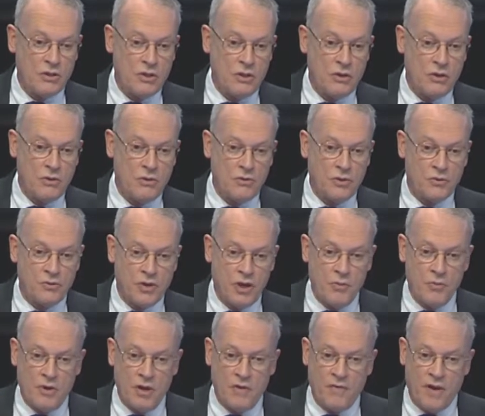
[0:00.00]
to the
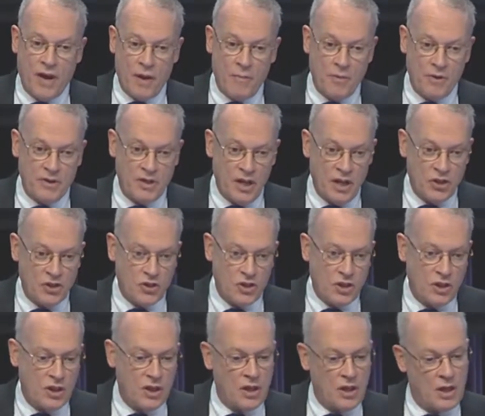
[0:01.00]
treatment of
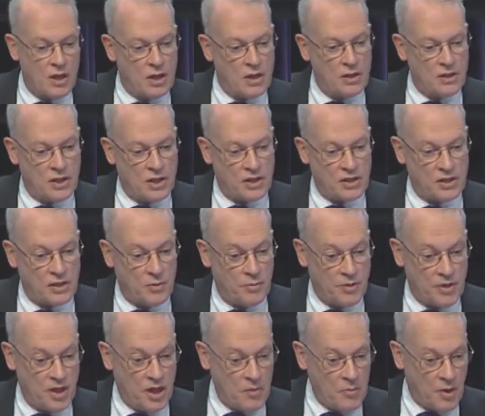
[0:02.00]
hypertension and
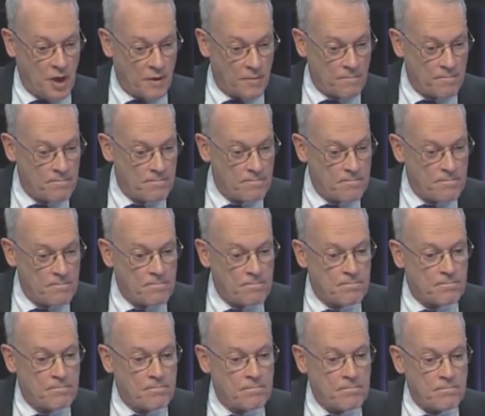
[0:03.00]
dyslipidemia.
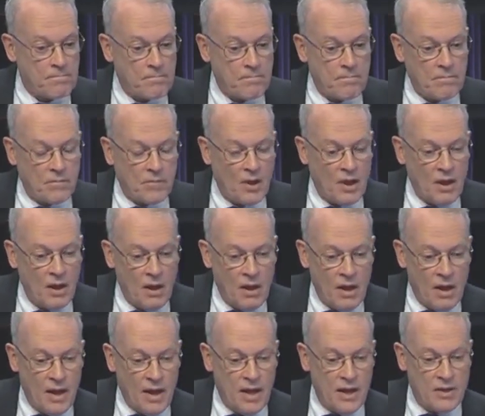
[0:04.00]

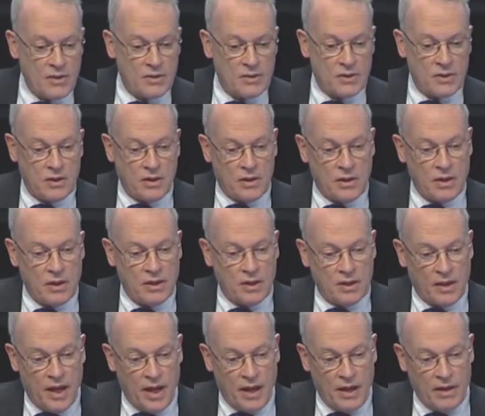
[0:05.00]
As
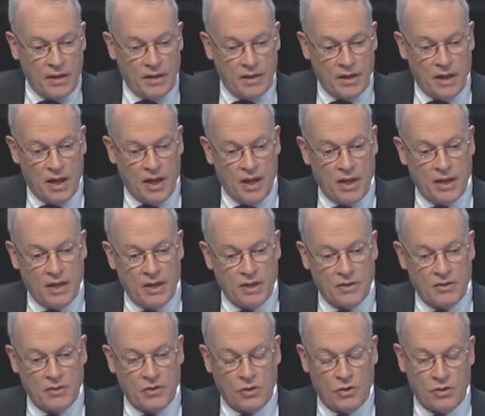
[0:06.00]
indicated,
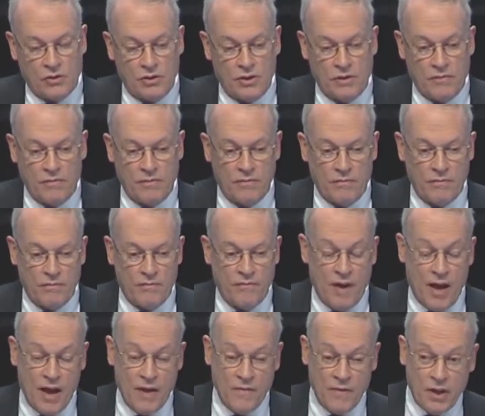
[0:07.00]
it took
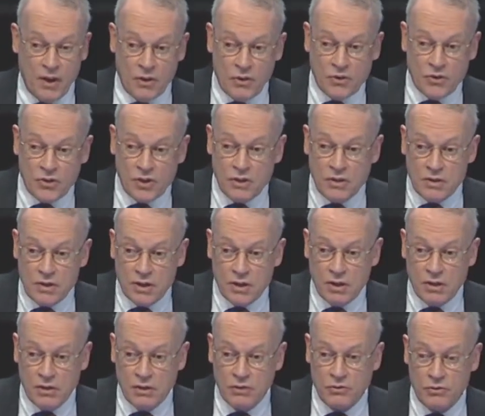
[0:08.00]
5 years
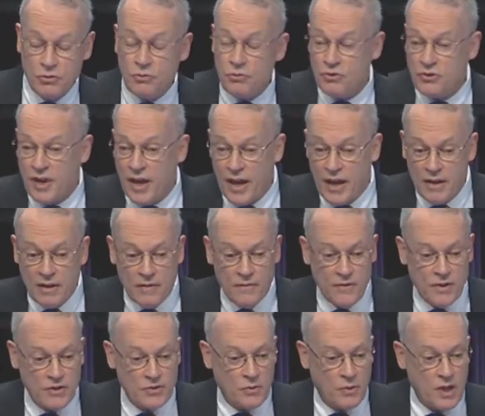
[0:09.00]
until Tuesday of
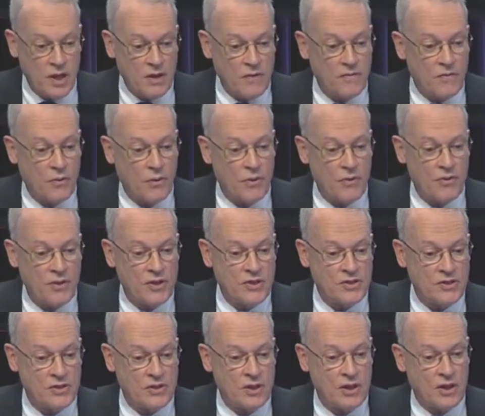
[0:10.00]
this week for
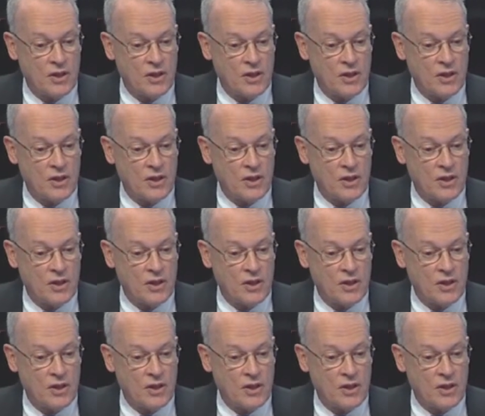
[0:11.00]
this